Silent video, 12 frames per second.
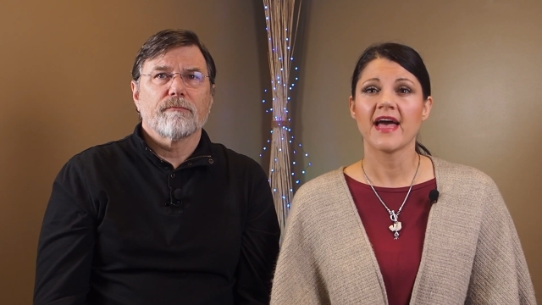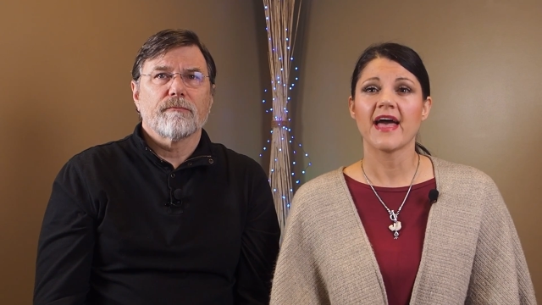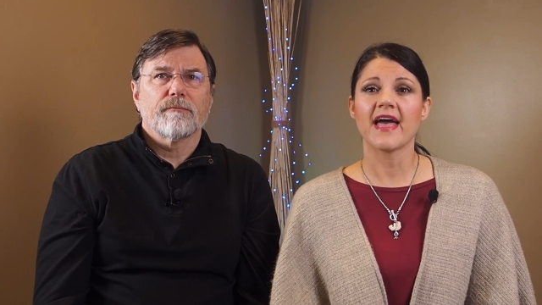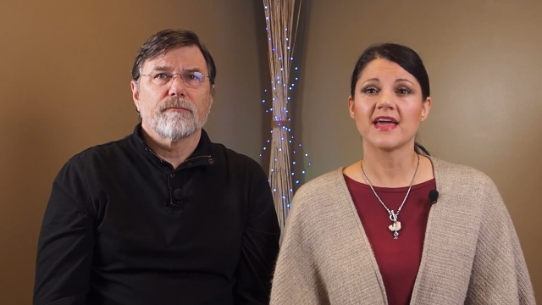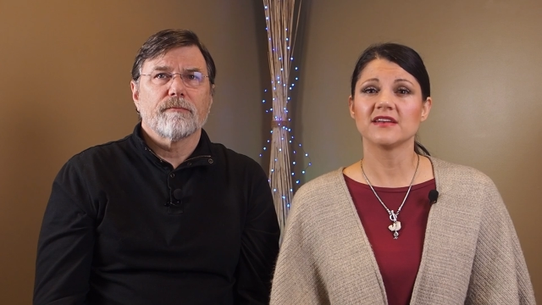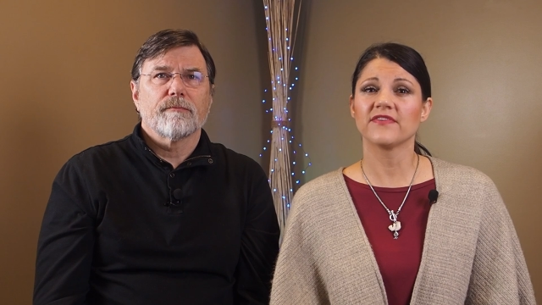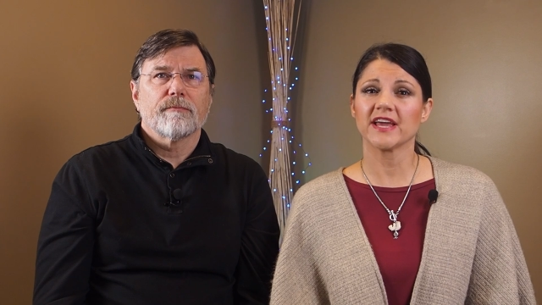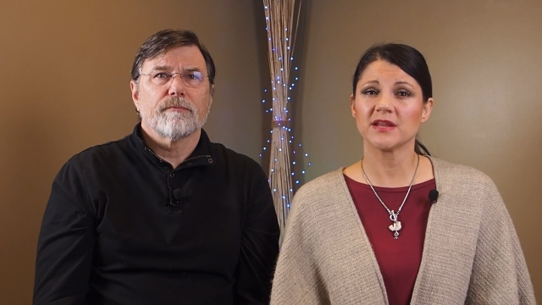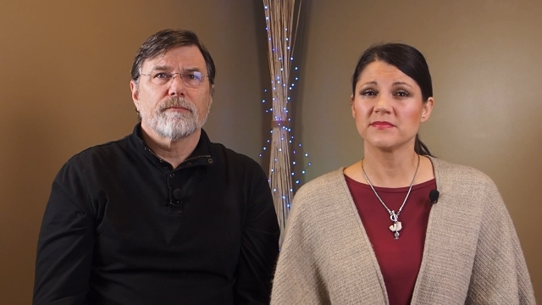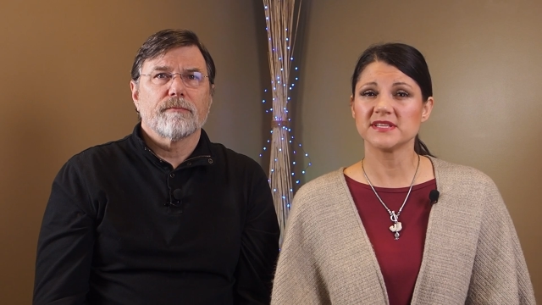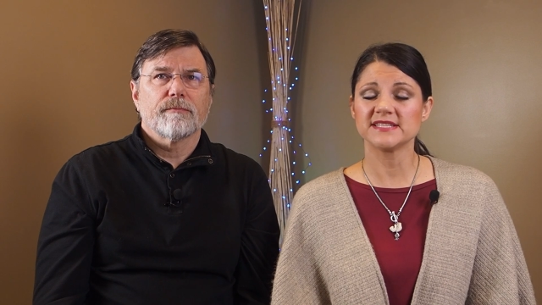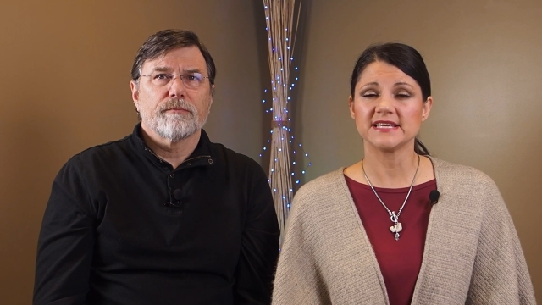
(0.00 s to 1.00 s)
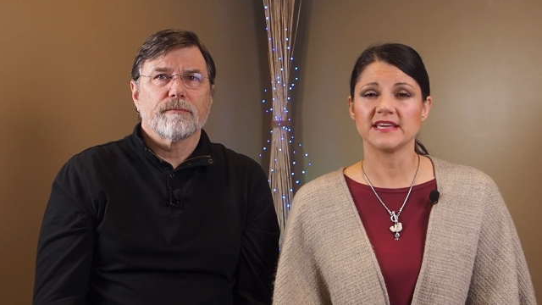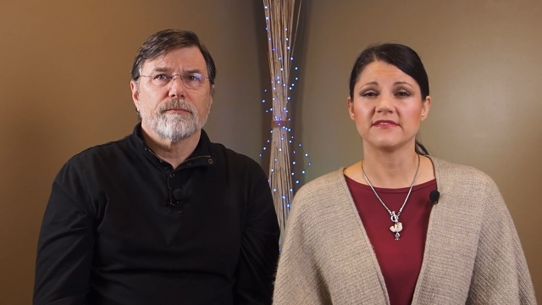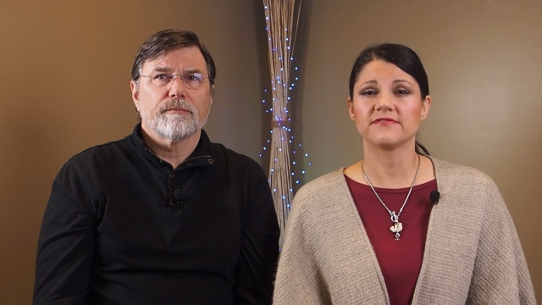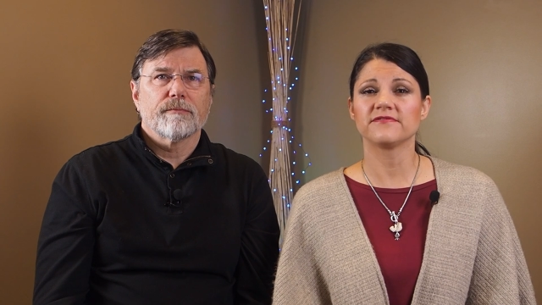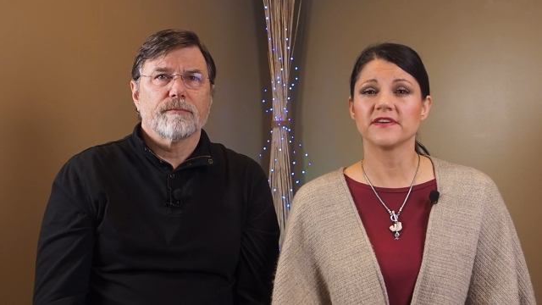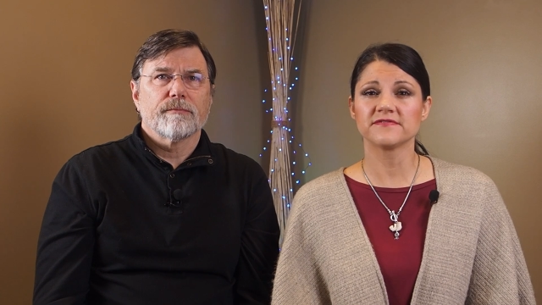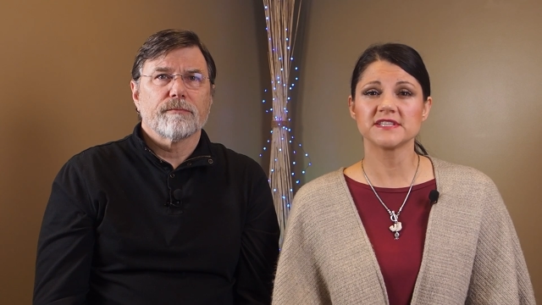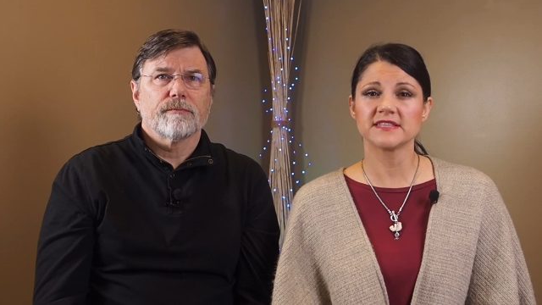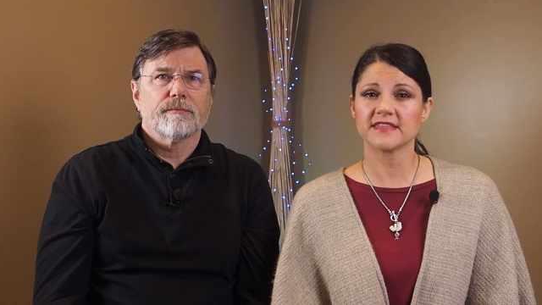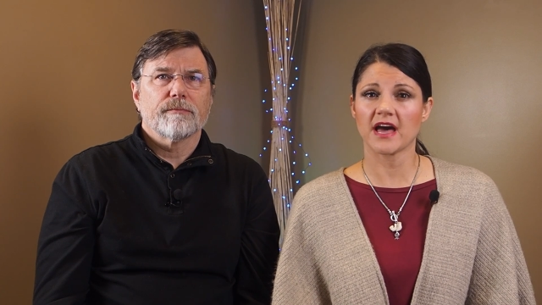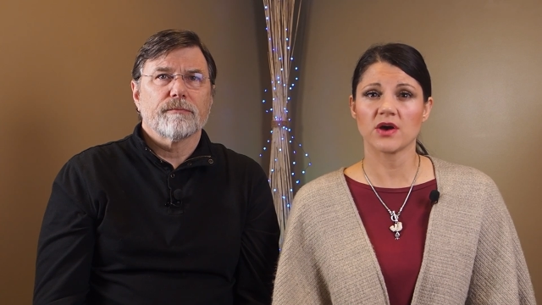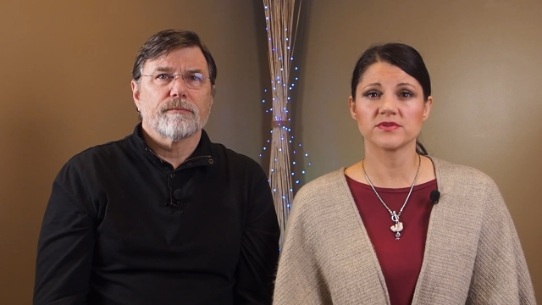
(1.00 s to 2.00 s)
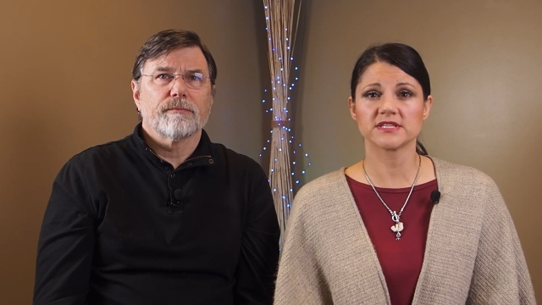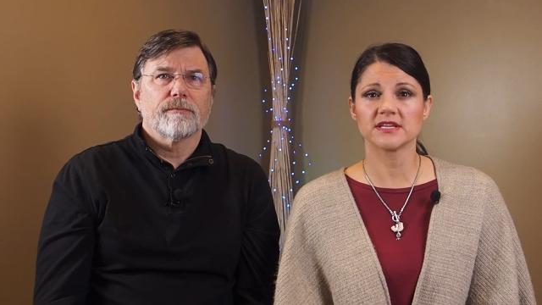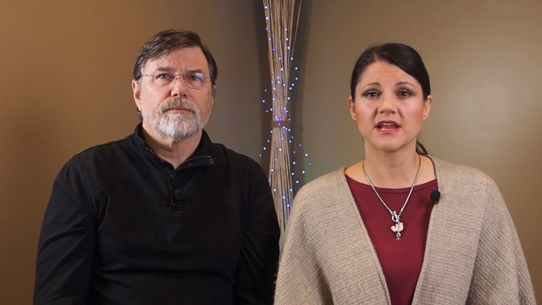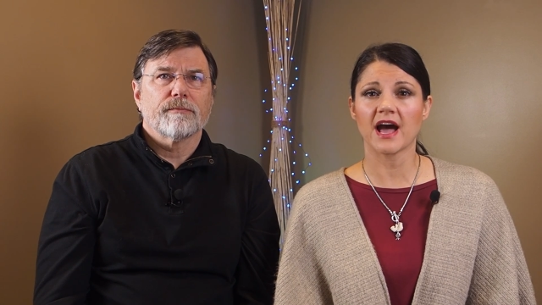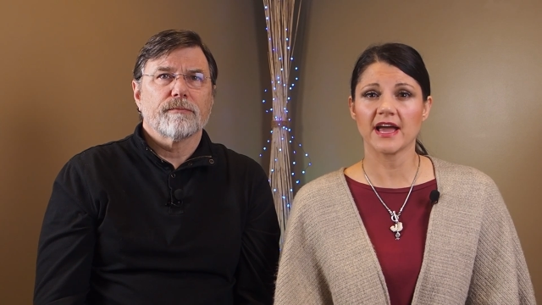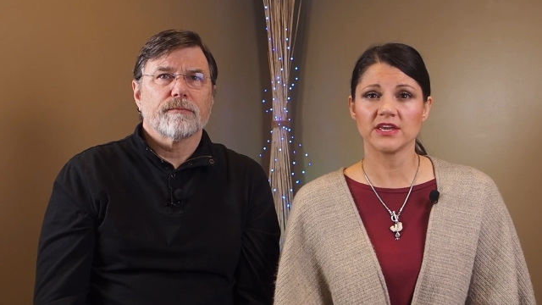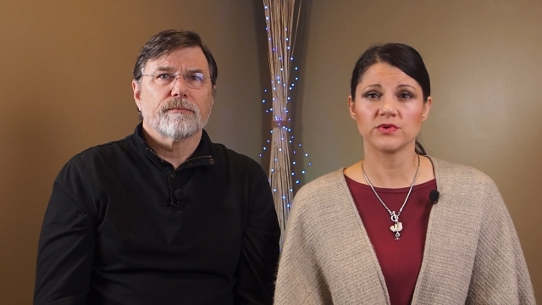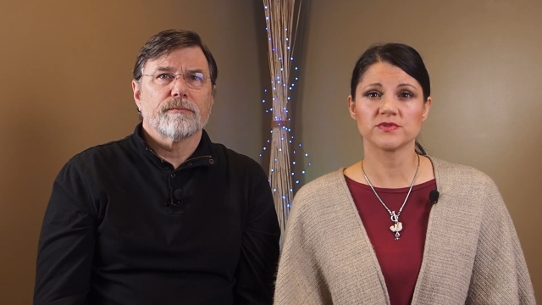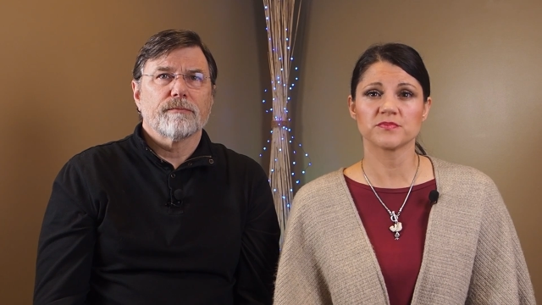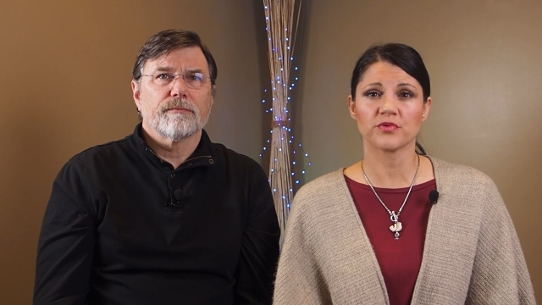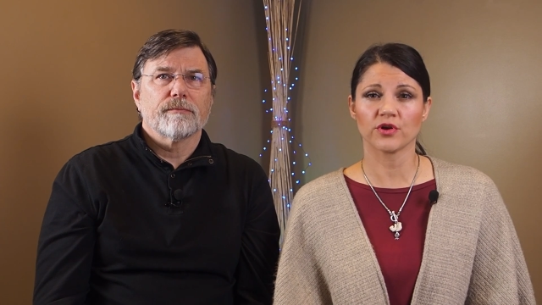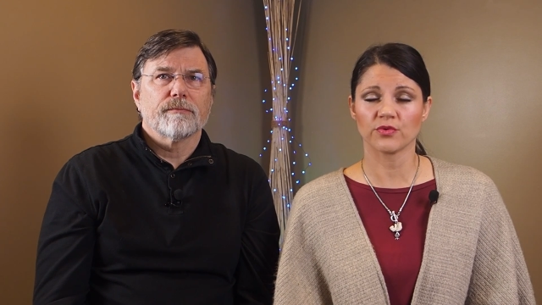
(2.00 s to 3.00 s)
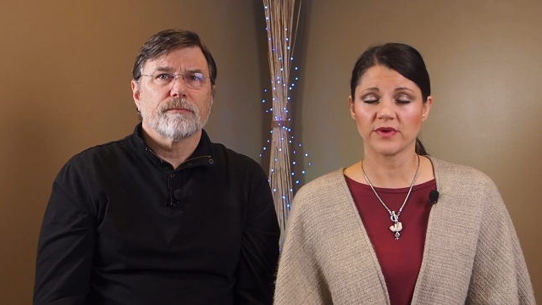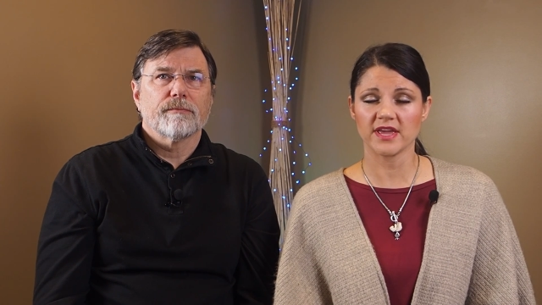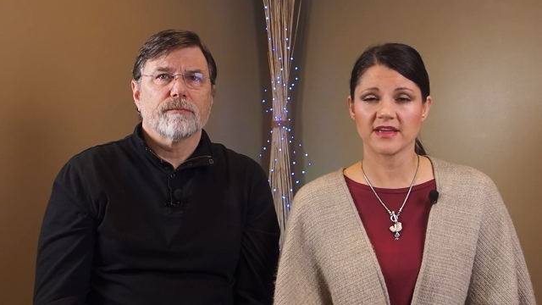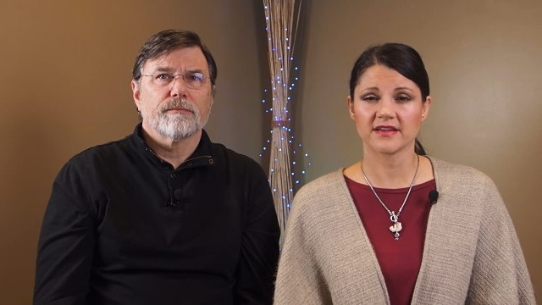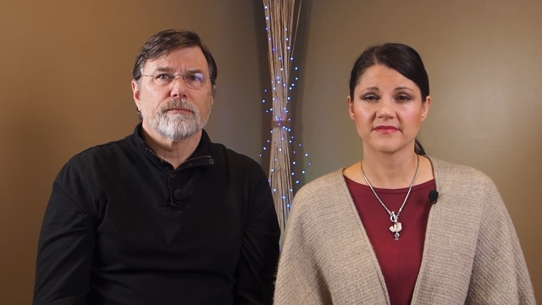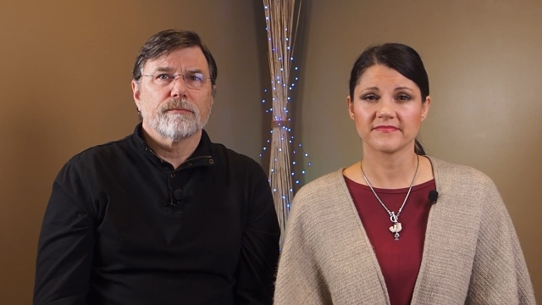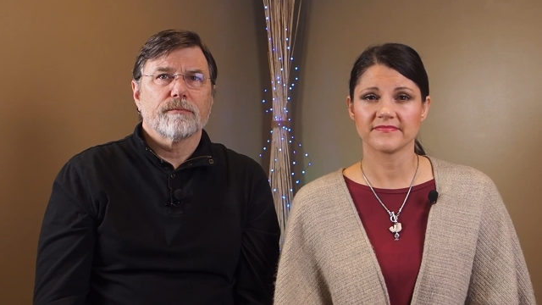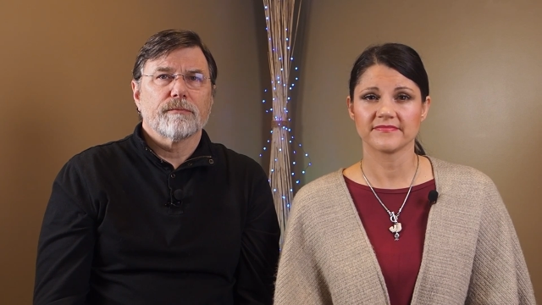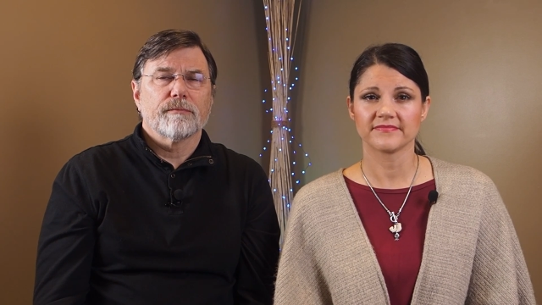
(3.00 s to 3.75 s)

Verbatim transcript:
Speaker 1: and vitamin D, 50,000 IUs per week.